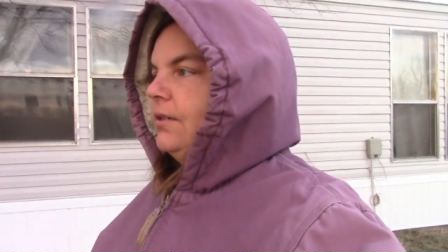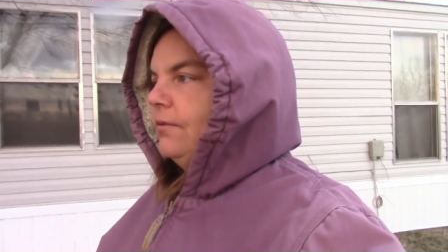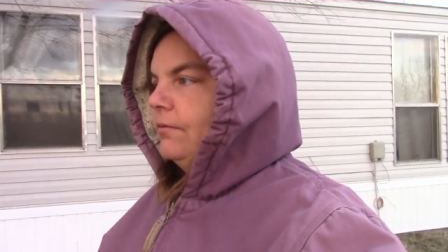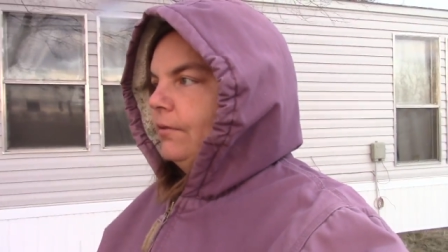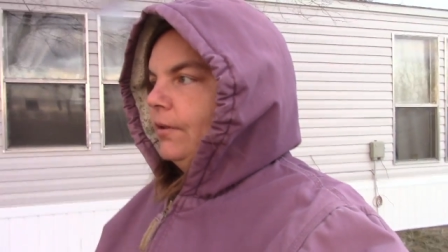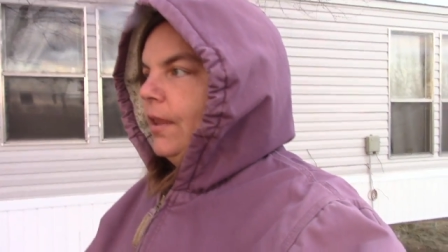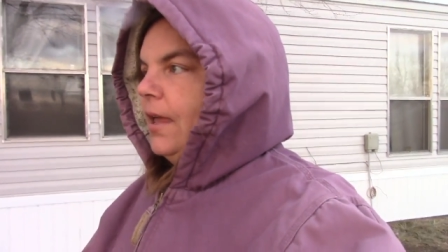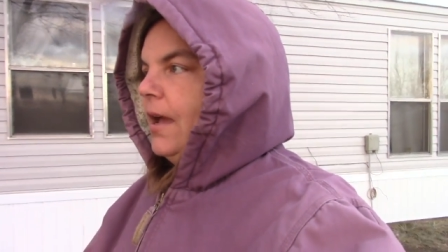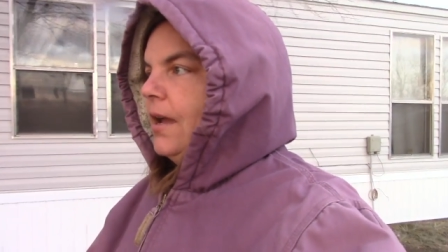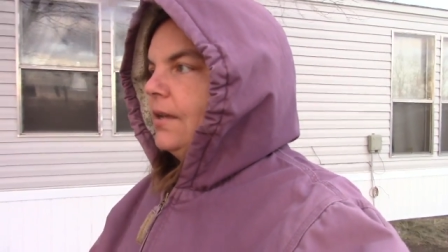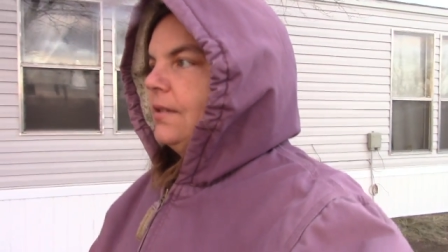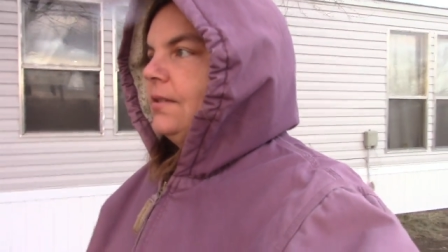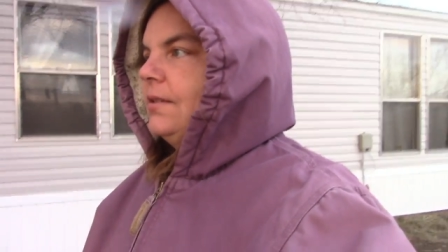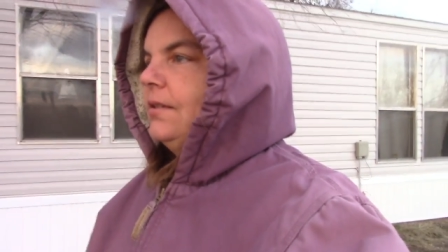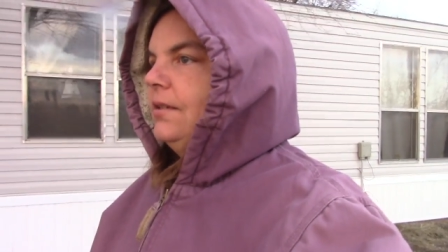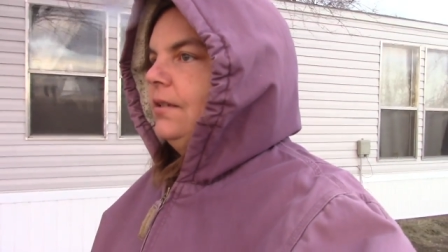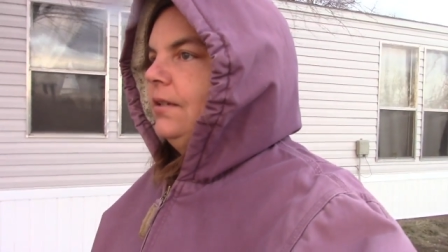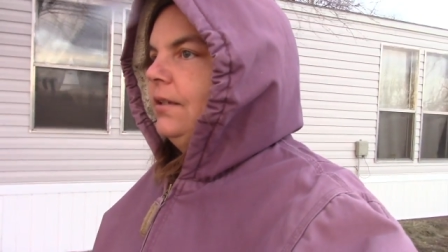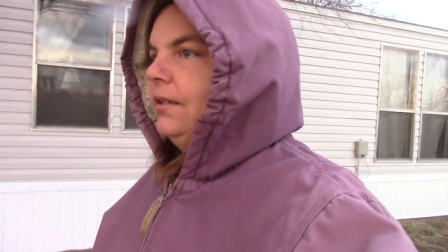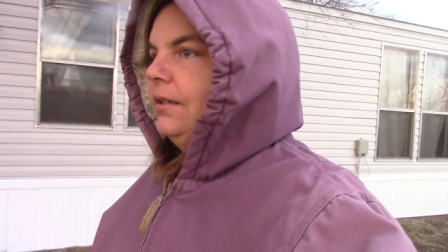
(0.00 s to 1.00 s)

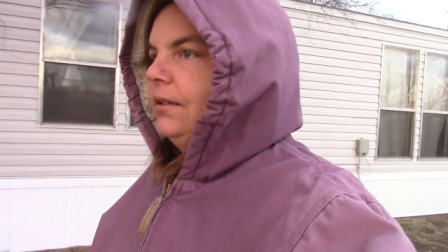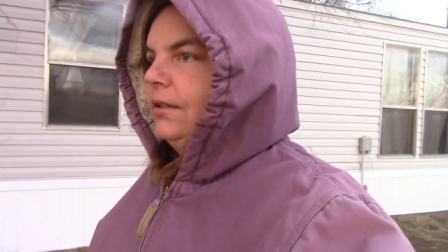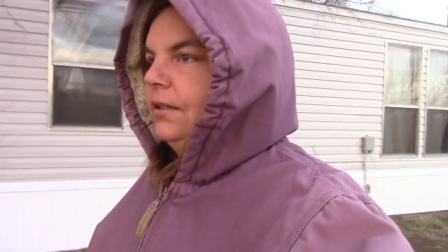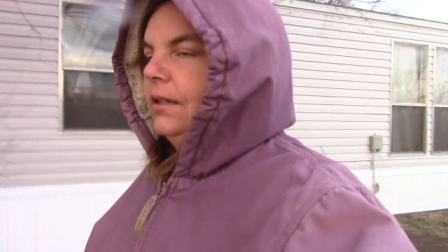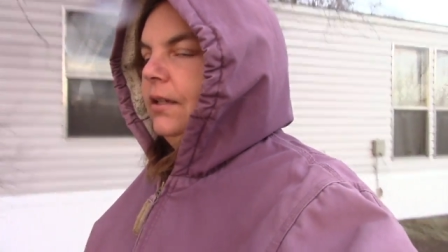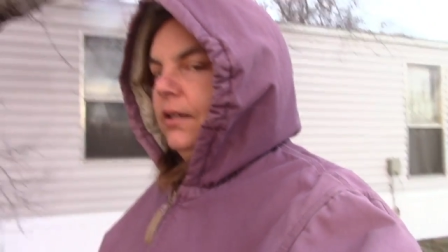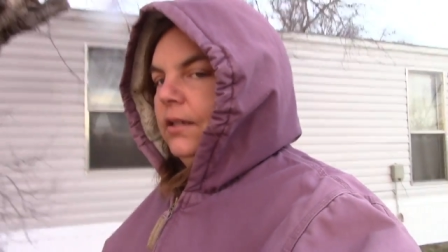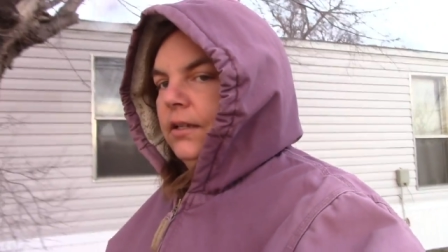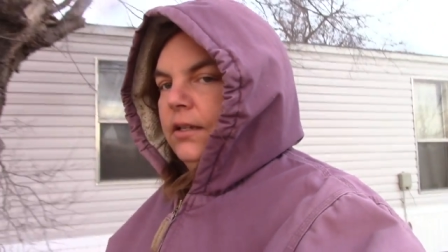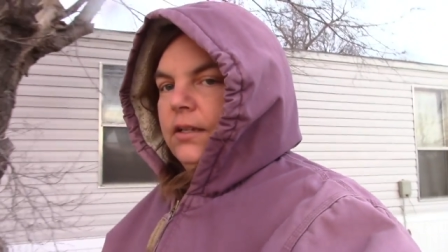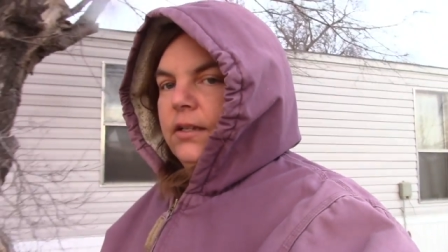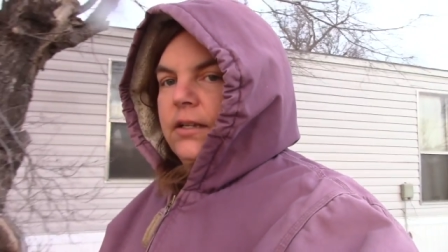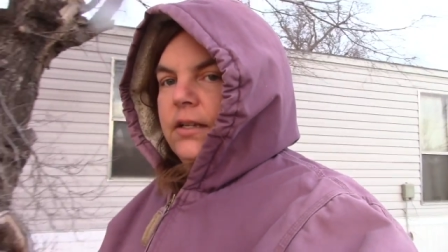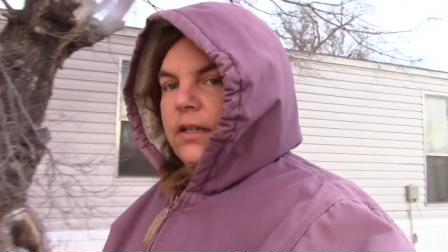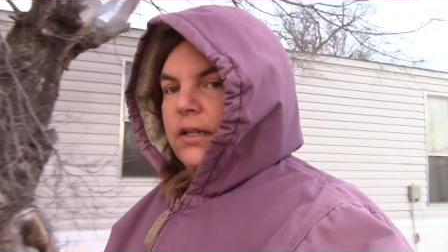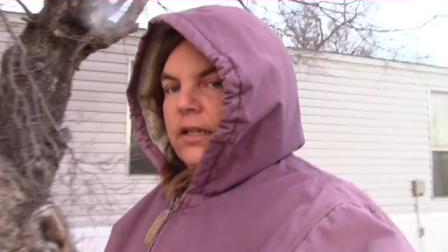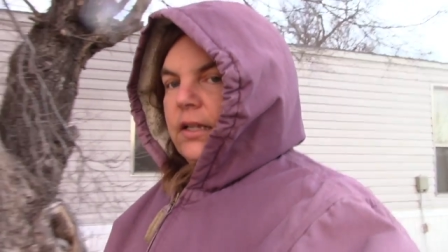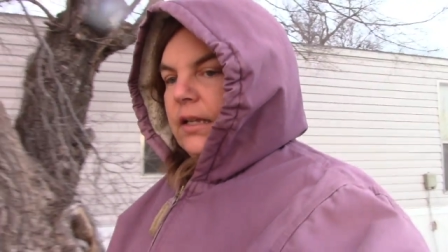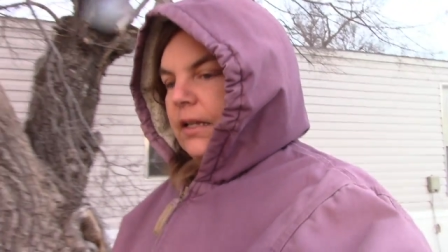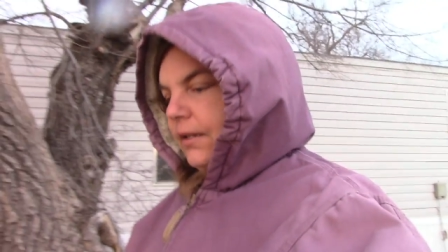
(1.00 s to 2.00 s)
relaxing
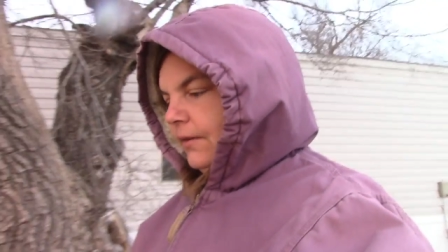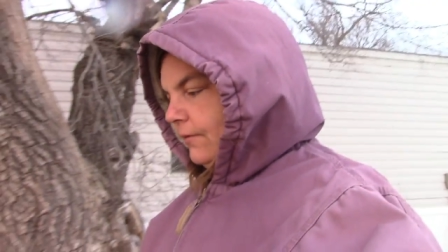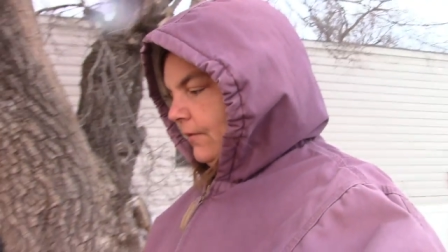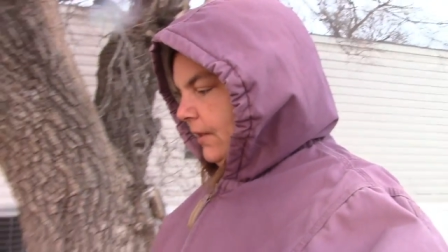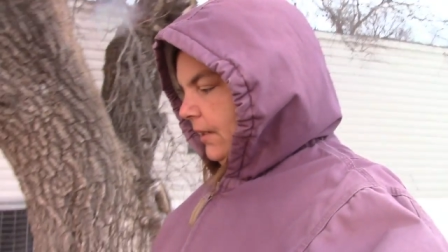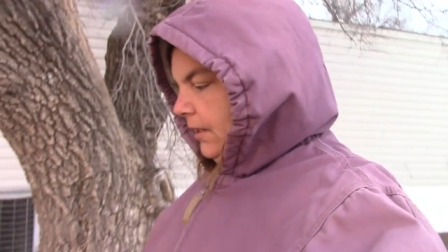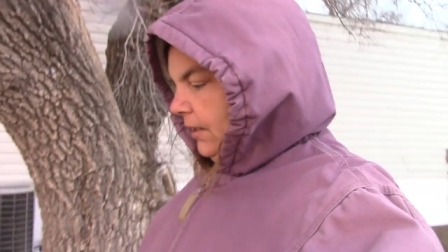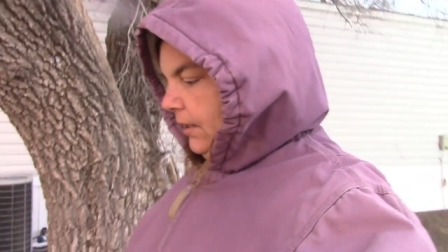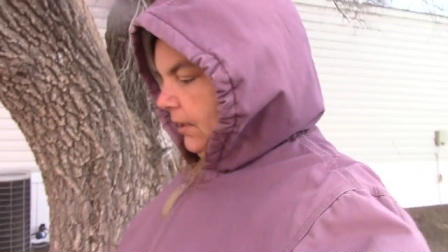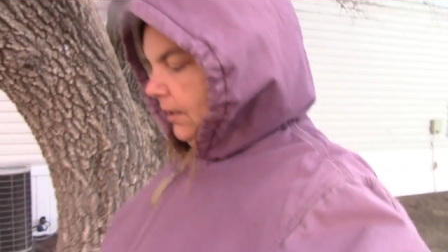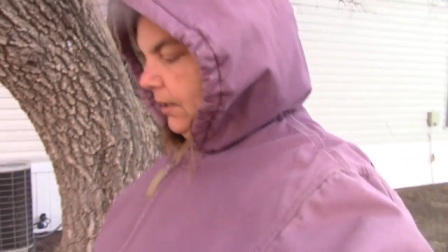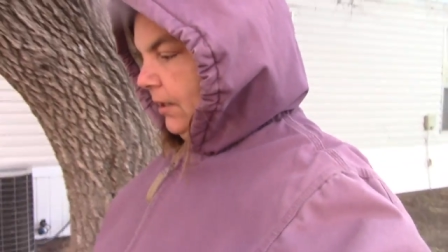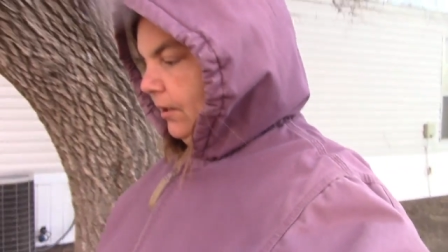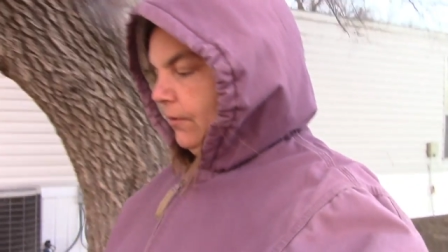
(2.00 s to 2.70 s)
evening